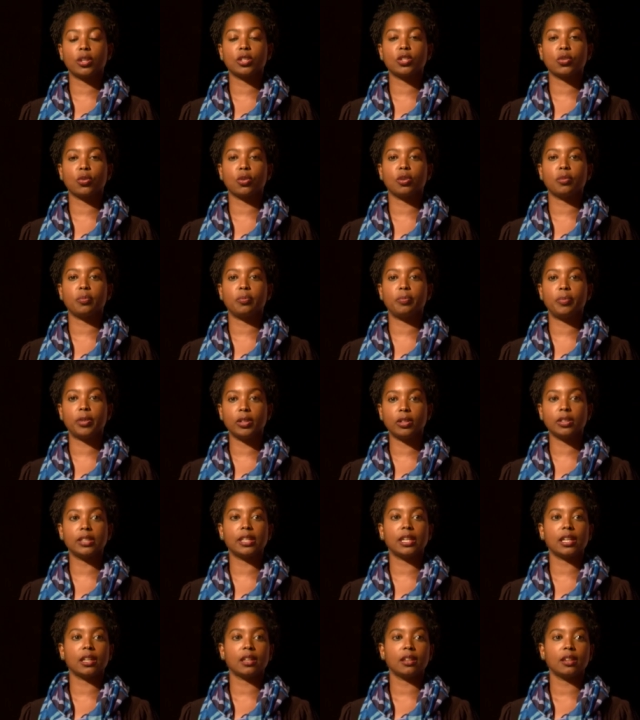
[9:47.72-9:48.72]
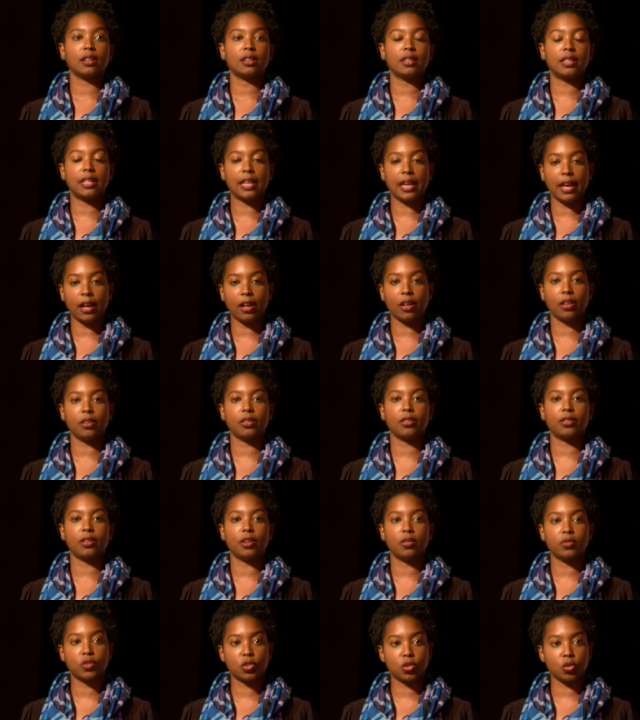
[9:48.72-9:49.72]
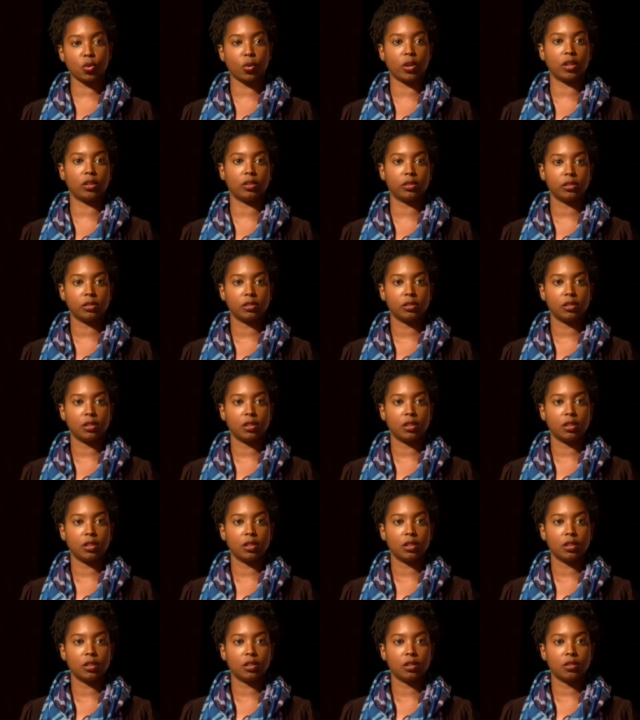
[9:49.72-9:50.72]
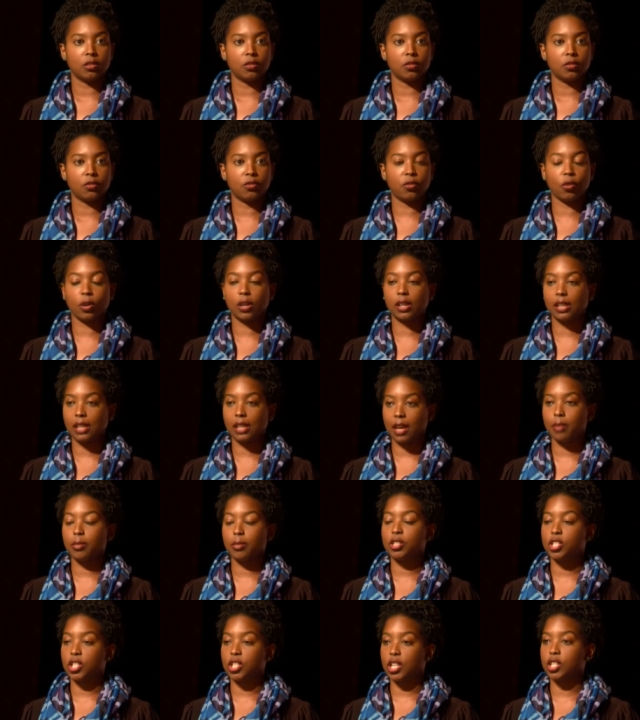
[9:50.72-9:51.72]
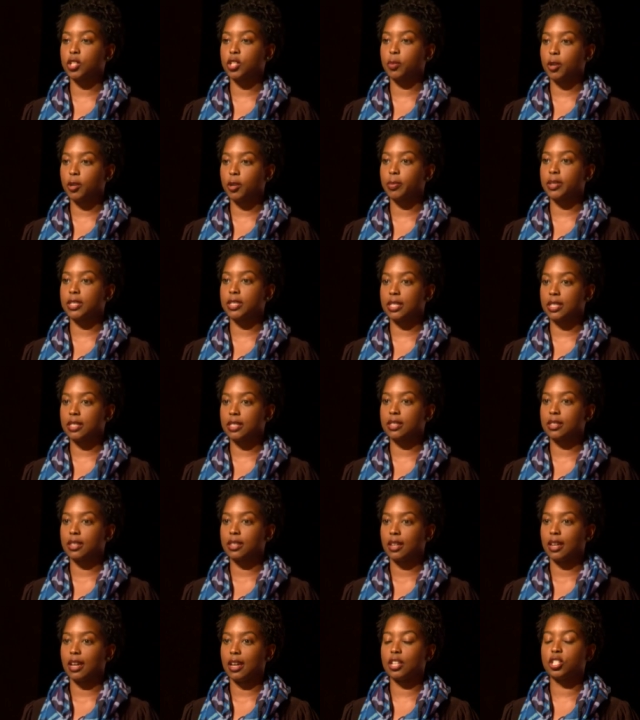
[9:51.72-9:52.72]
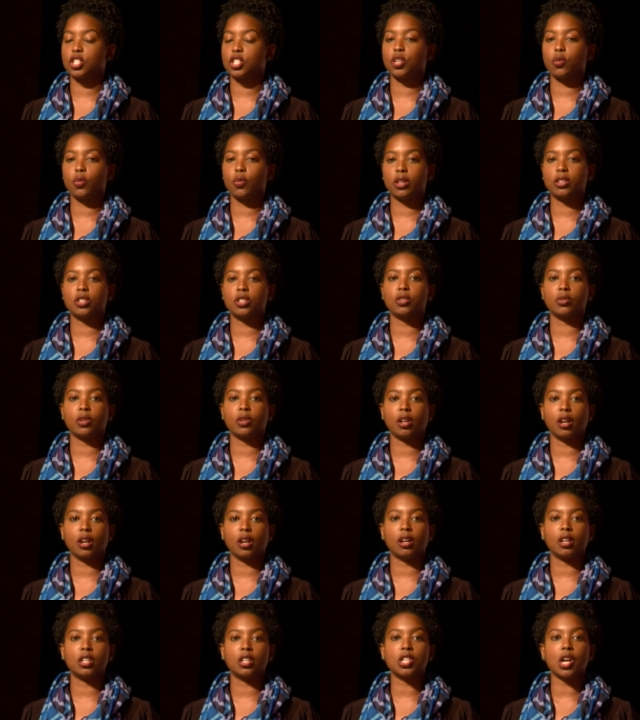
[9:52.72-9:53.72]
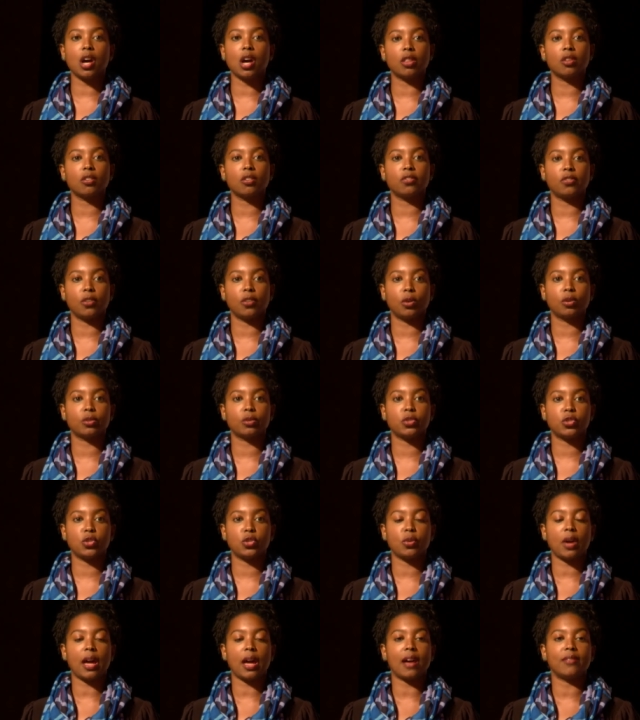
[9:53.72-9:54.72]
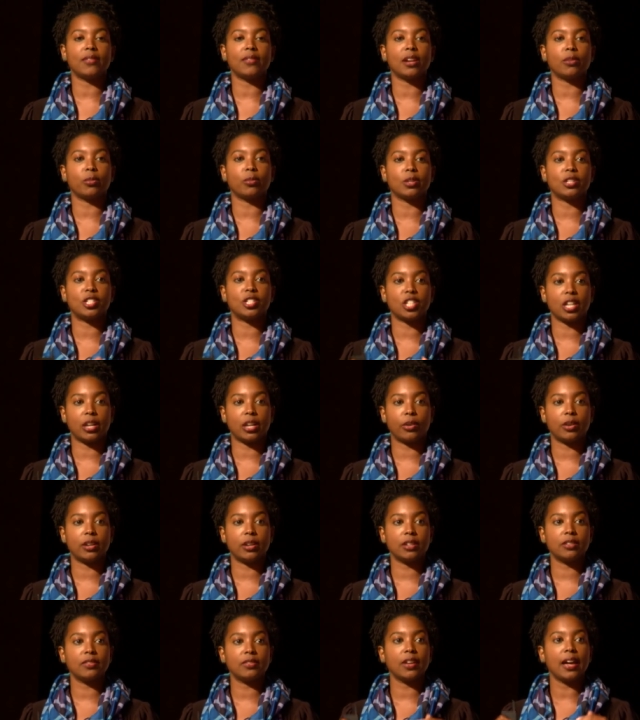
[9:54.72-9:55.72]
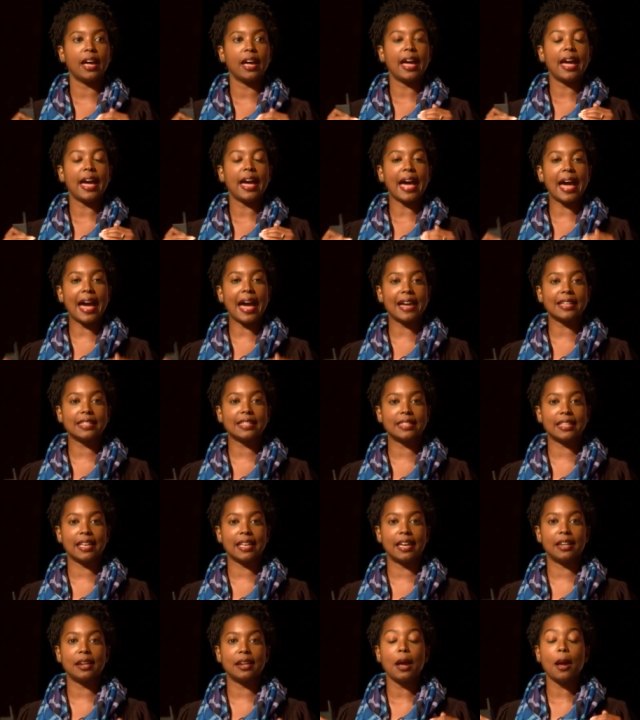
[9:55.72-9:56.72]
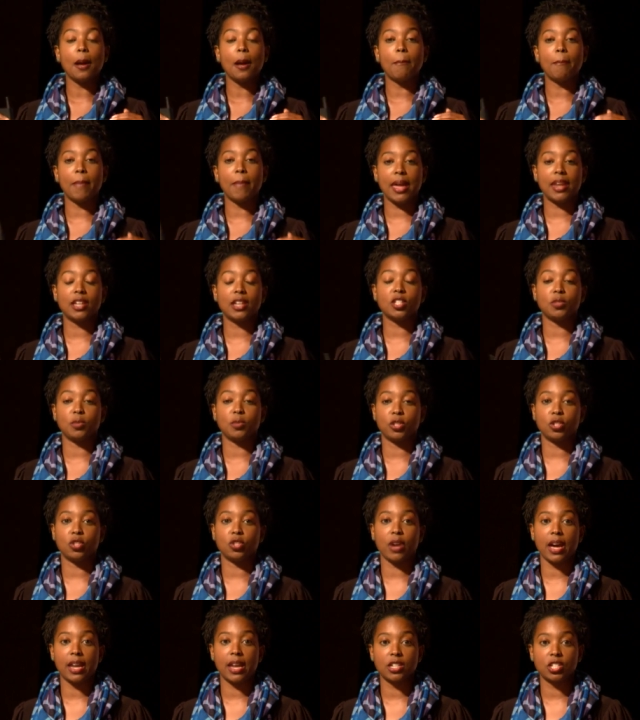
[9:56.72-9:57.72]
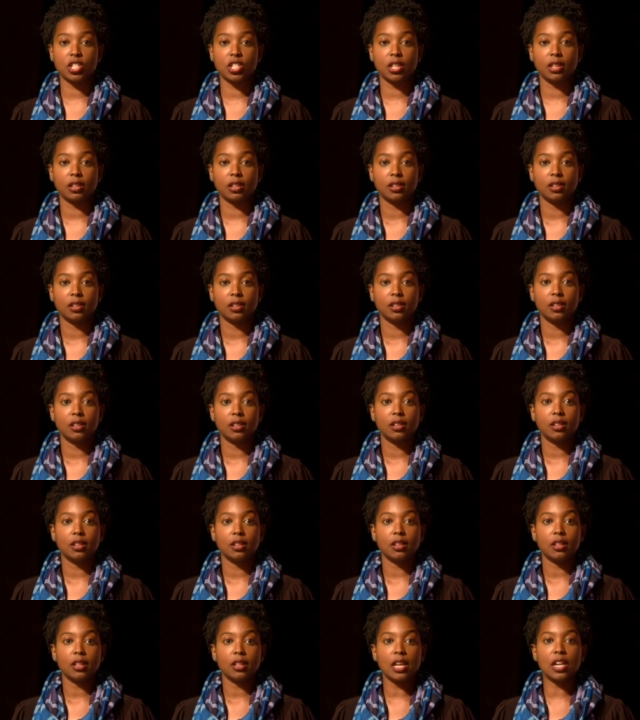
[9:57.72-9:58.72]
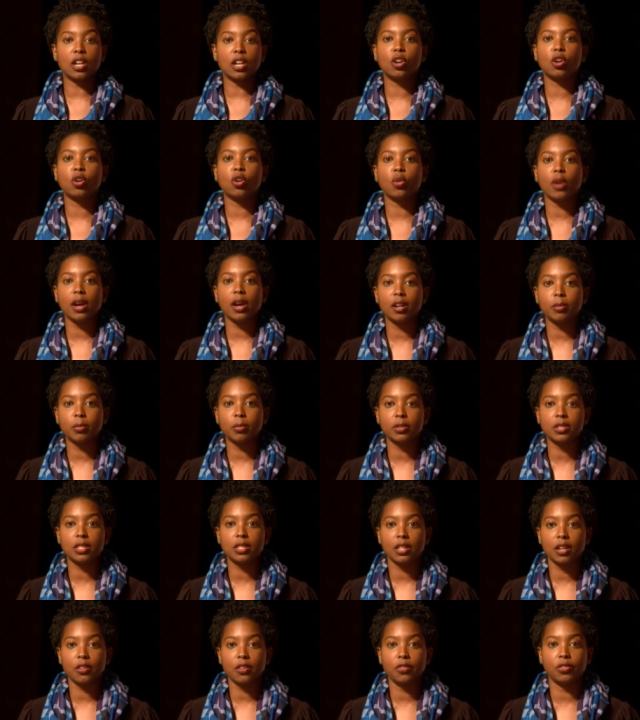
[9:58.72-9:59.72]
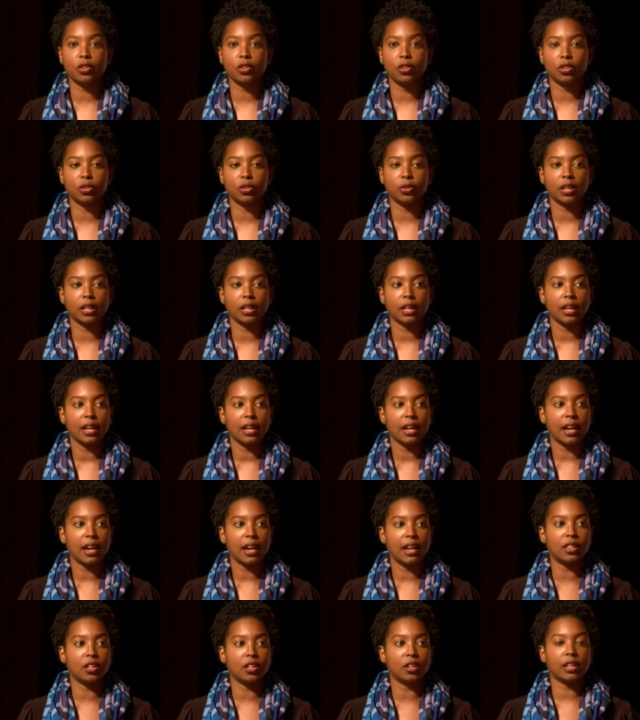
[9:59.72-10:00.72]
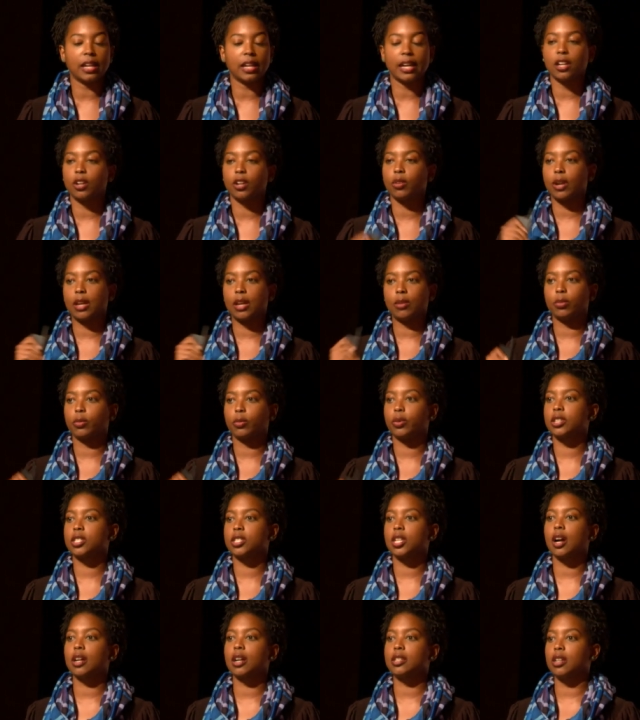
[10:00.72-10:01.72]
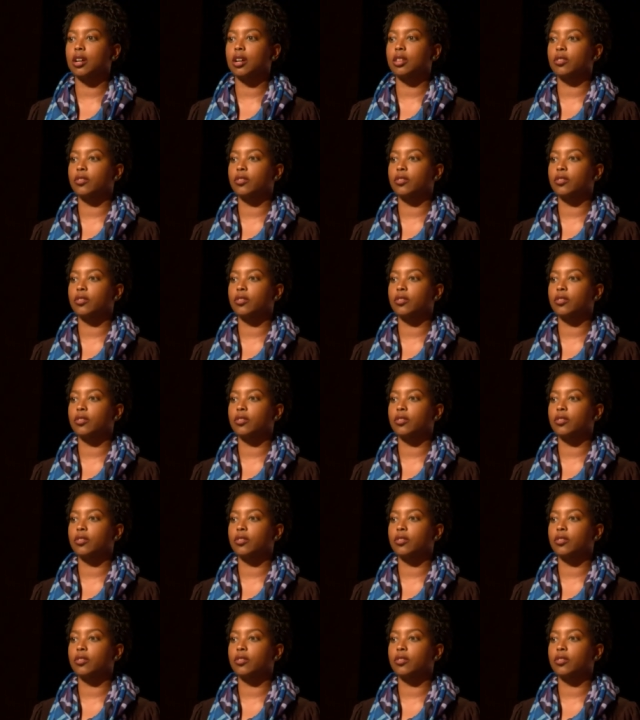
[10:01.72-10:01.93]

toward building the health of soil for climate change purposes. And she wants to encourage other folks to have a regenerative asset management strategy. Incredible stuff they're doing. And they're like, great, we want to talk to other